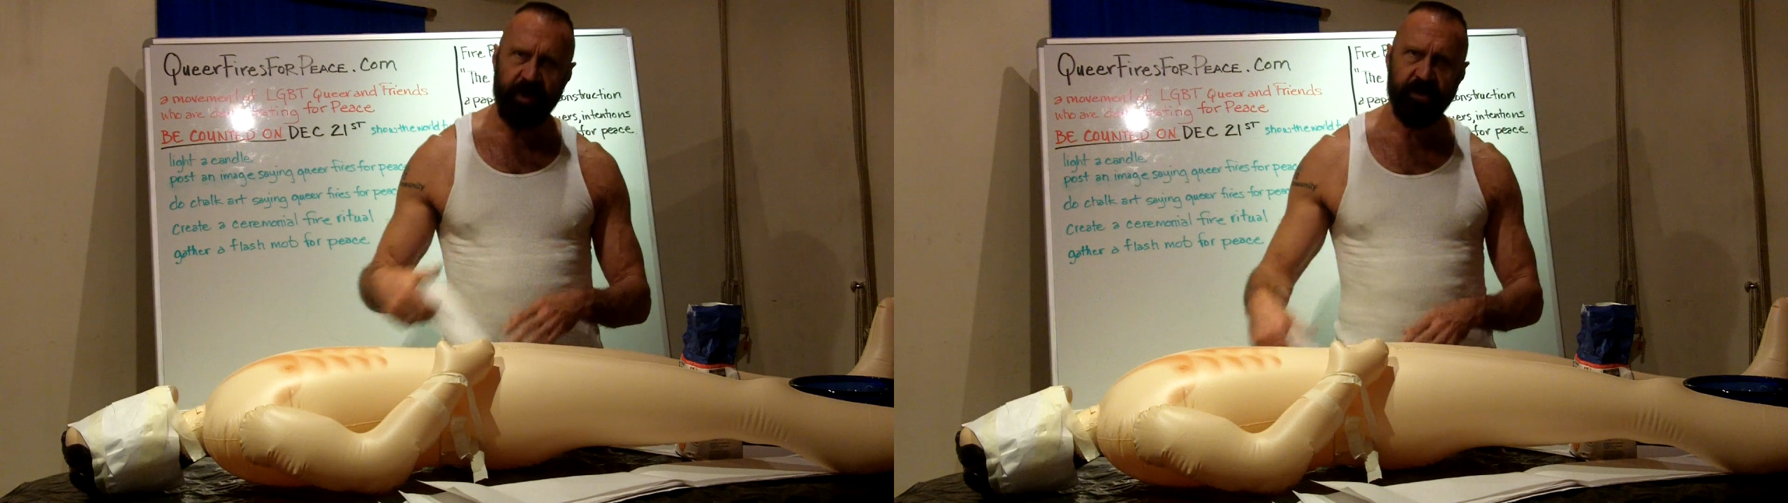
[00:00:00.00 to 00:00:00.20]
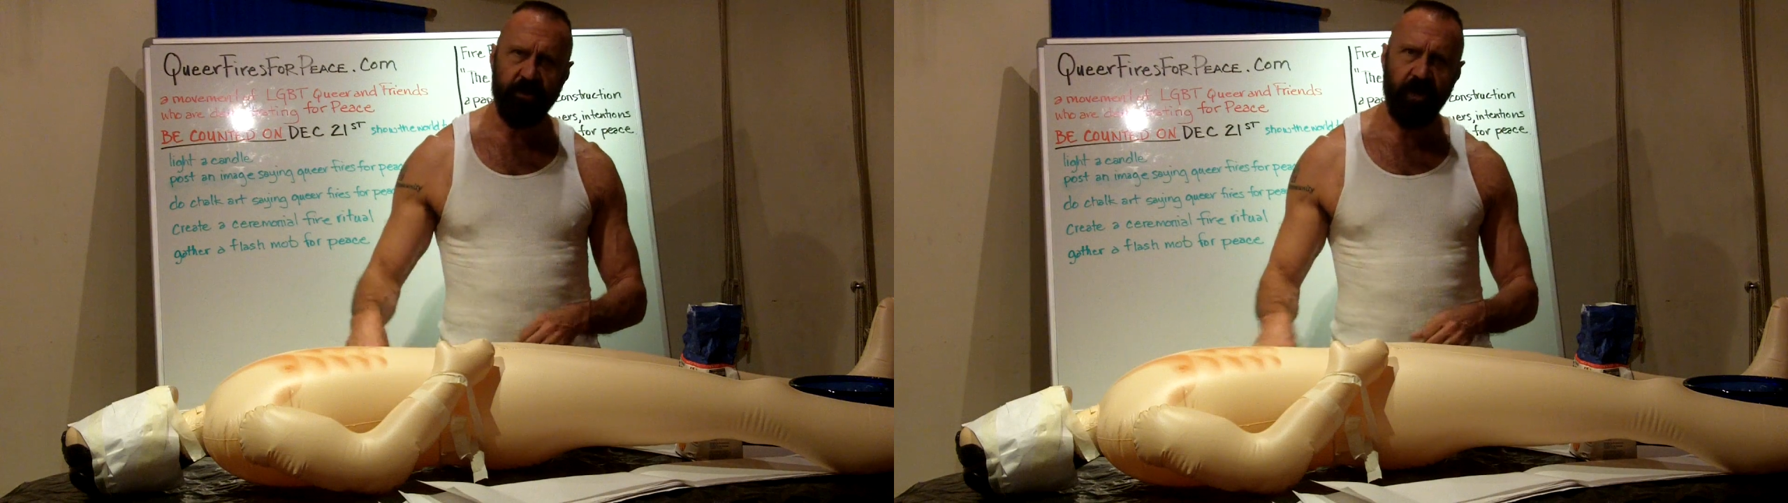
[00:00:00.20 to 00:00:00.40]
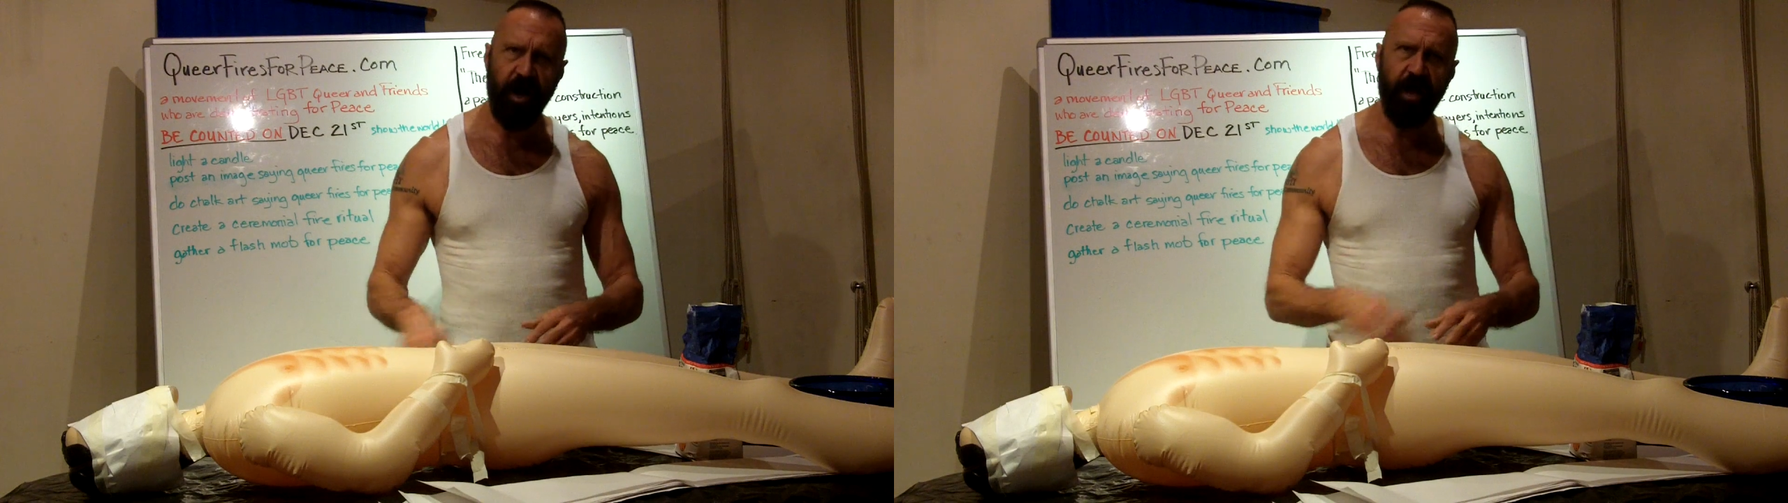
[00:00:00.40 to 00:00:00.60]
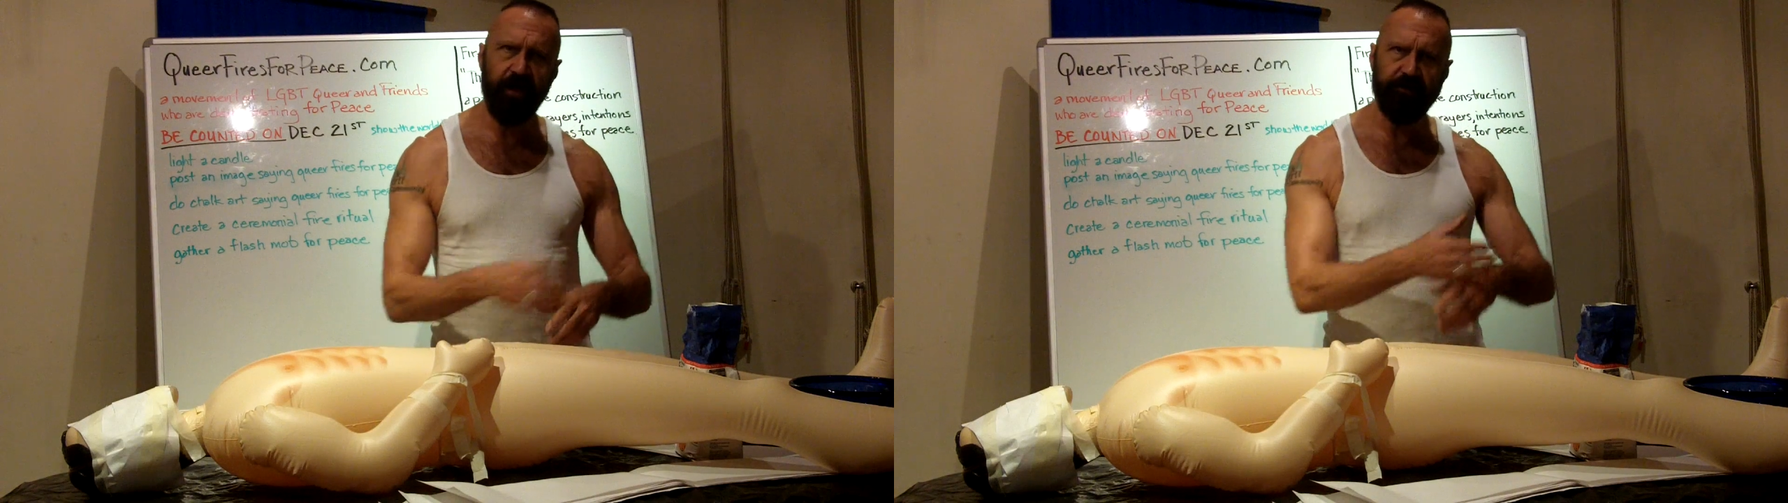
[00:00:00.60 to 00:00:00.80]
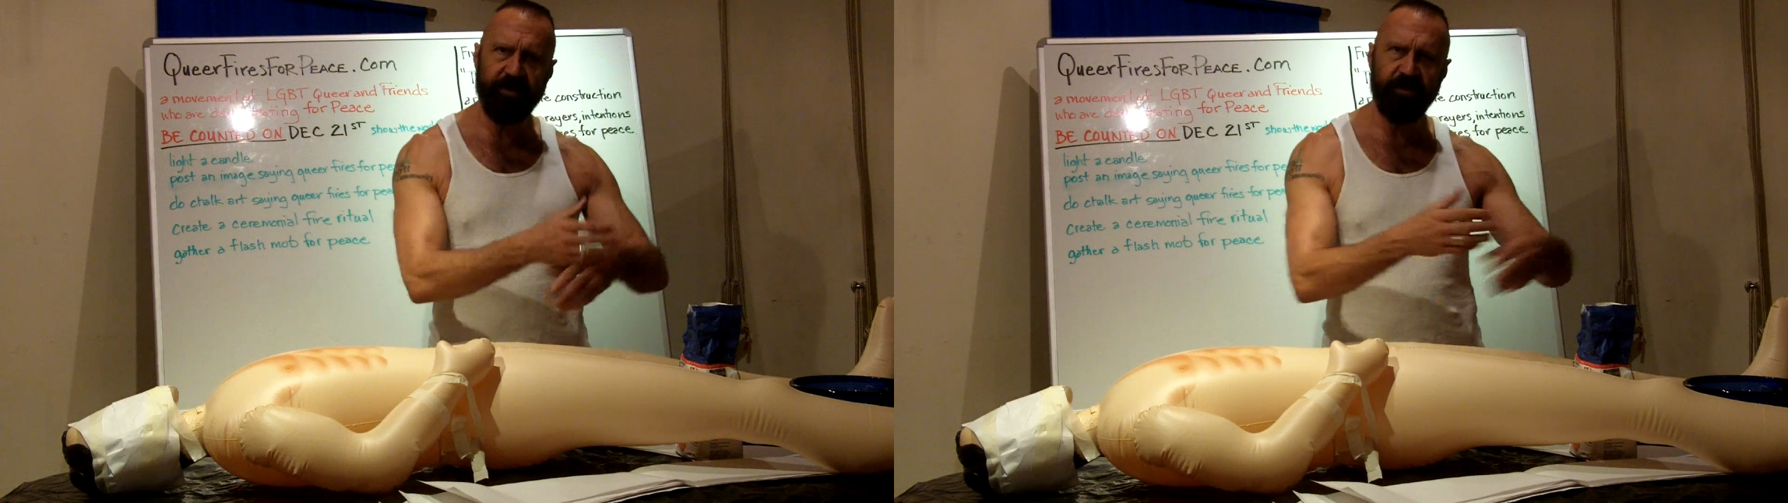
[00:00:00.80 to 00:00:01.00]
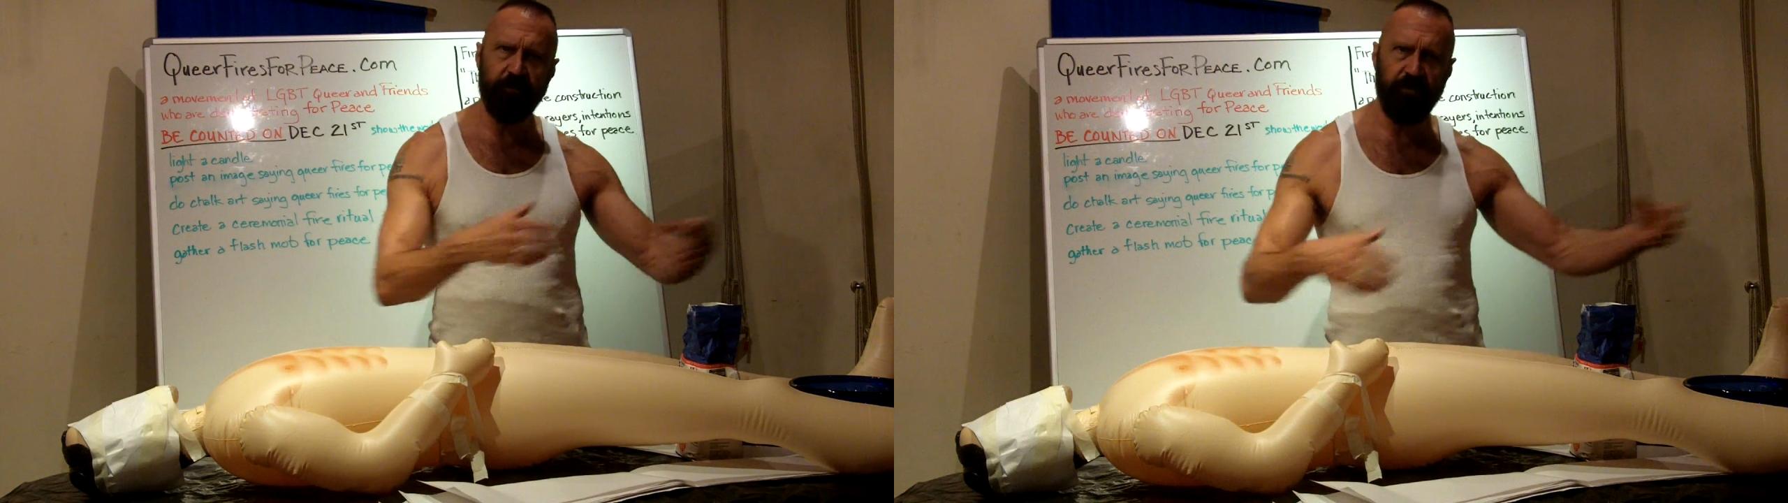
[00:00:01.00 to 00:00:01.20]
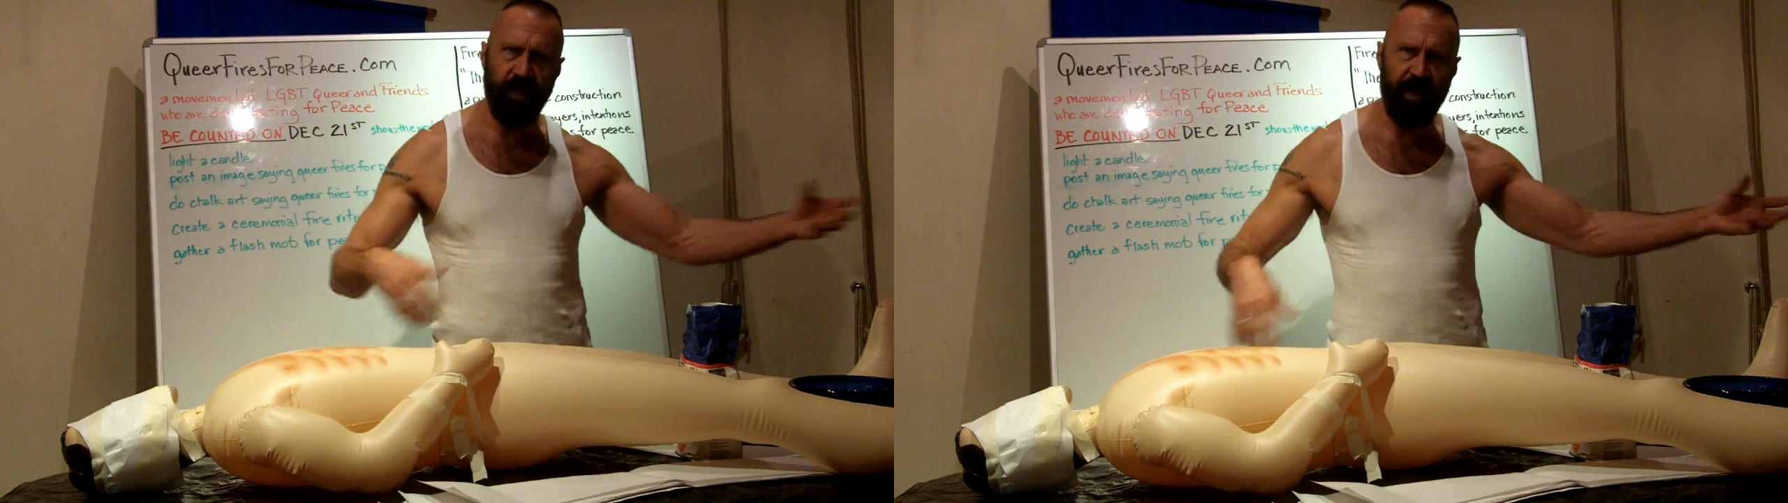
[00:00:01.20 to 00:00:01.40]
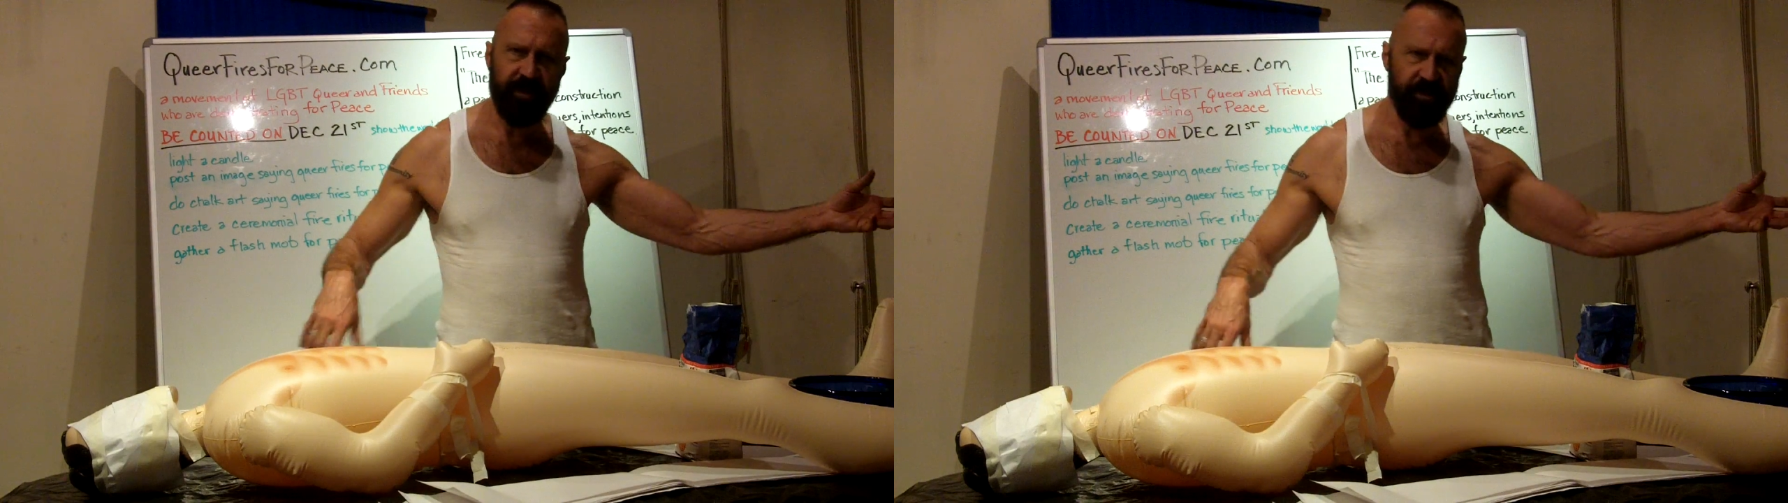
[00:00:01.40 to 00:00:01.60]
So cut up some
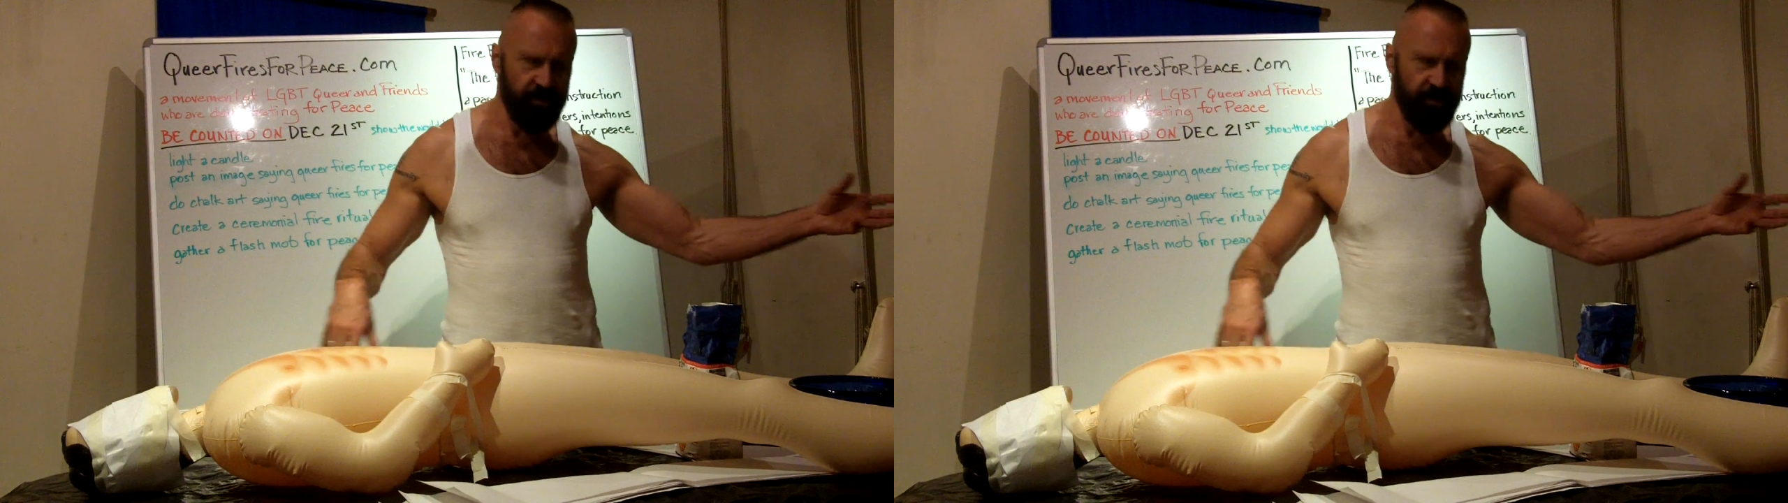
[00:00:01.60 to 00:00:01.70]
blank